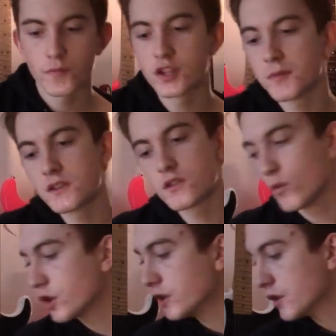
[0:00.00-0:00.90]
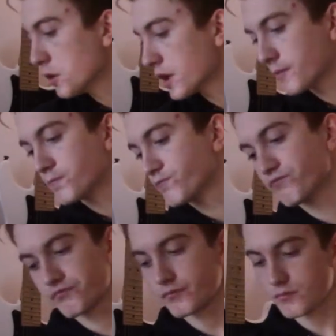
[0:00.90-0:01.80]
depends on what you're doing.
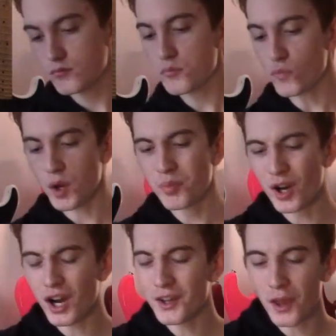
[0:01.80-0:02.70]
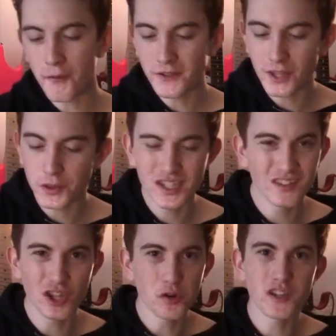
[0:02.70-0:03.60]
But I think the thing
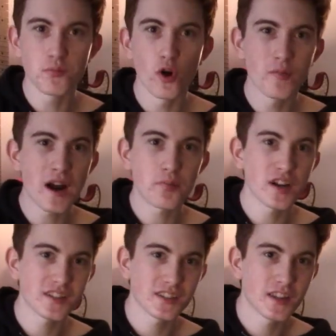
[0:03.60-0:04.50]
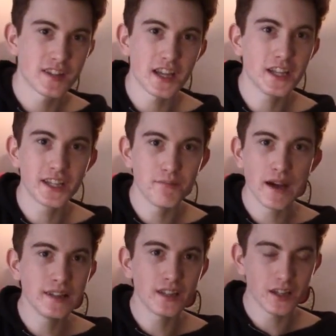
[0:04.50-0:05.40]
to do is more about practicing the technique in
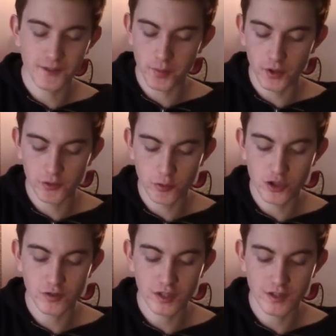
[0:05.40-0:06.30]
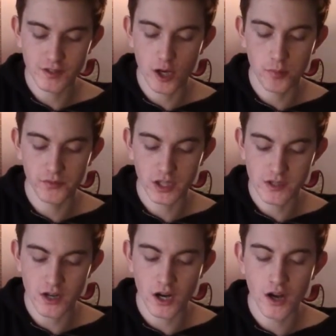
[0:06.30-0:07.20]
bending as opposed to adjusting the setup of your
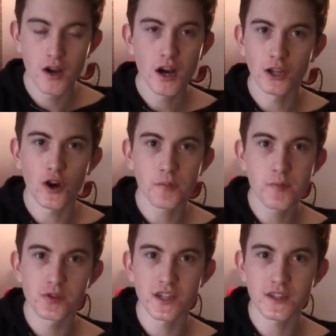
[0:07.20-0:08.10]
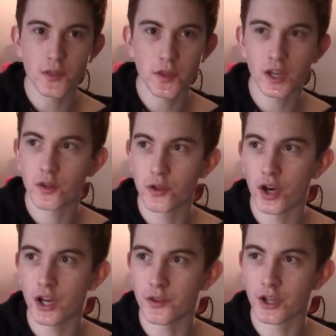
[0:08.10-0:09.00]
guitar. A lot of people tend to think
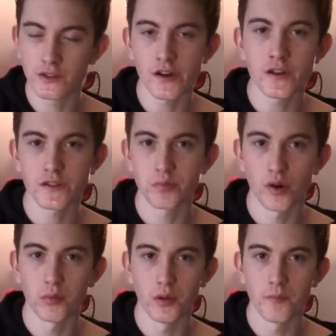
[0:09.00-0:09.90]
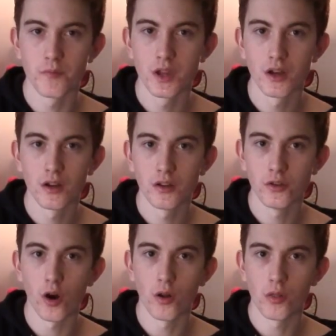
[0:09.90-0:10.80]
that the guitar's the problem,
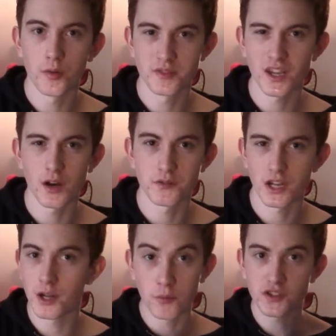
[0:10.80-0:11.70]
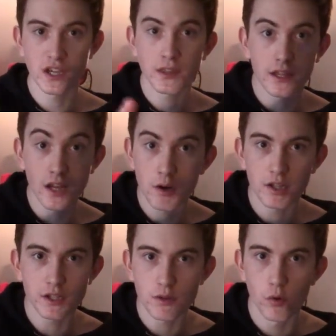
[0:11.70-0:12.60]
not themselves. And I'm not saying that
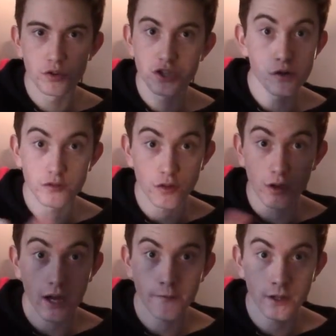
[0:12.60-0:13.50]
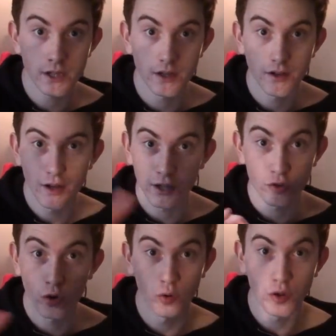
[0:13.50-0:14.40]
directly towards you, so don't get offended at
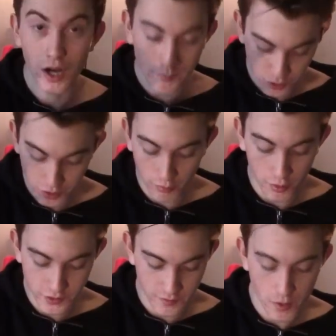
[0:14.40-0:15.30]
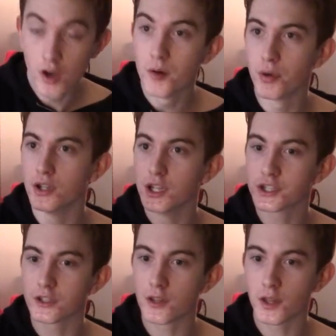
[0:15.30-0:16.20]
all. I'm sure you're awesome. But
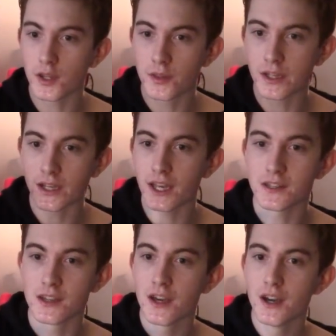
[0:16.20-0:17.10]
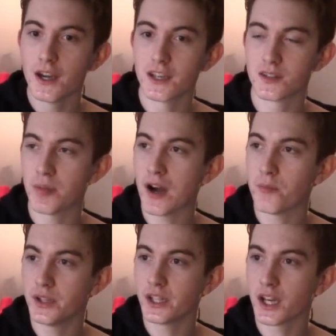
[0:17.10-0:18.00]
literally the thing is, it's about
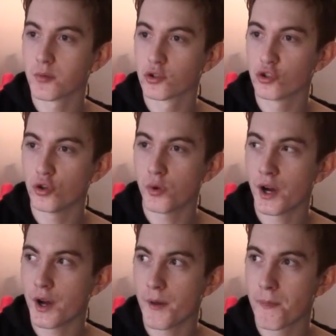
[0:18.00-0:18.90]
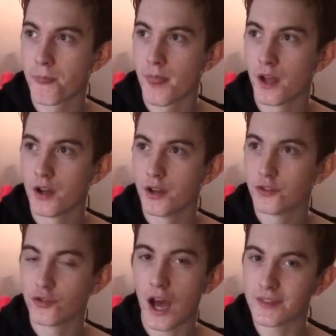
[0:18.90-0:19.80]
being able to
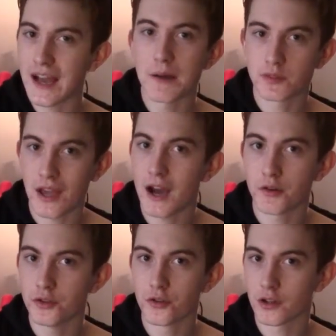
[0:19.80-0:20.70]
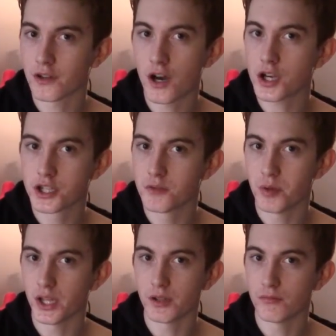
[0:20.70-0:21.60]
adapt to how your guitar should
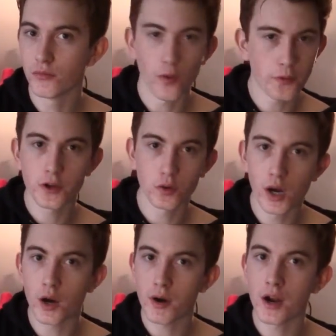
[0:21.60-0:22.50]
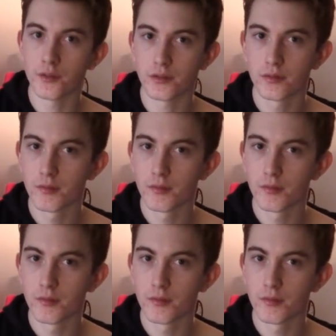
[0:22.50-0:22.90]
be, not the other way around.